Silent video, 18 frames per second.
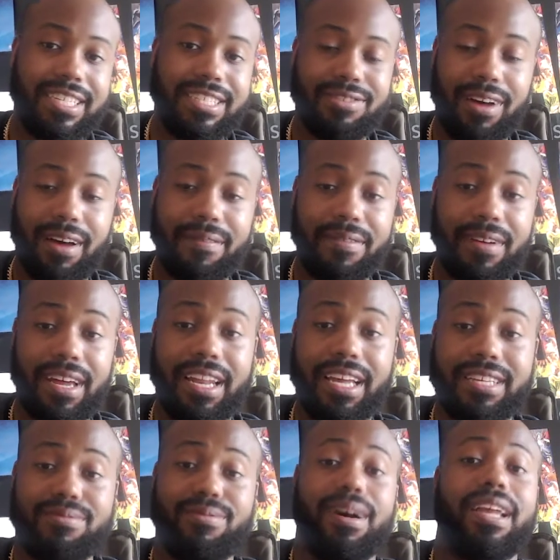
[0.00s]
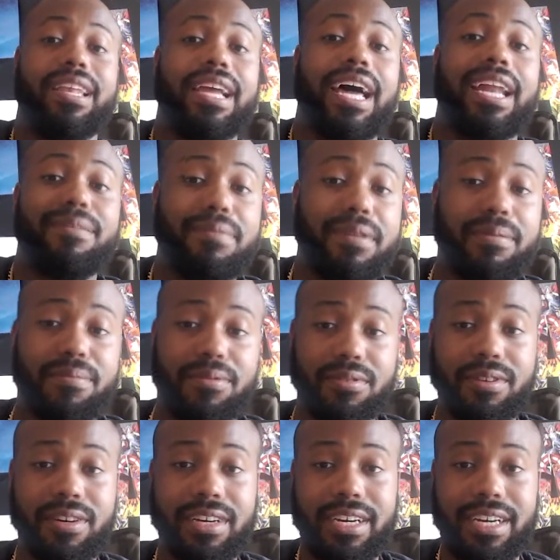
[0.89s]
so I feel like that's why a lot of
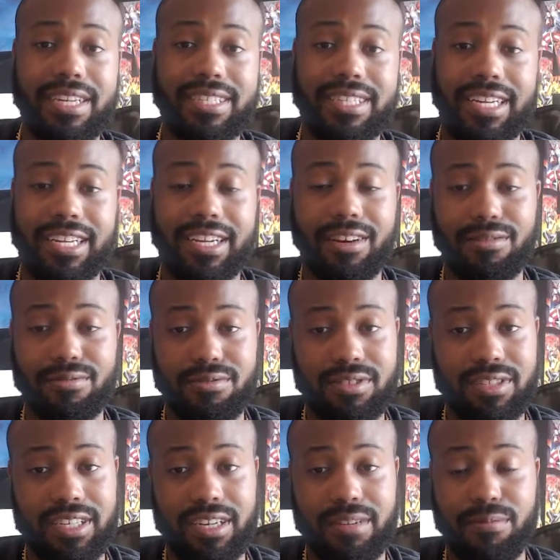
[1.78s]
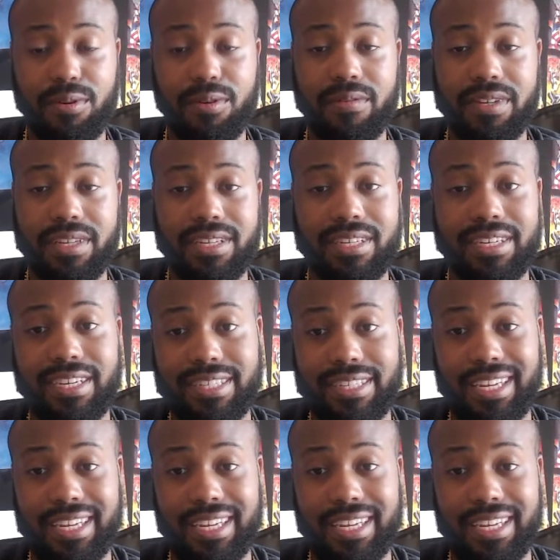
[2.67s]
people didn't go see the movie because of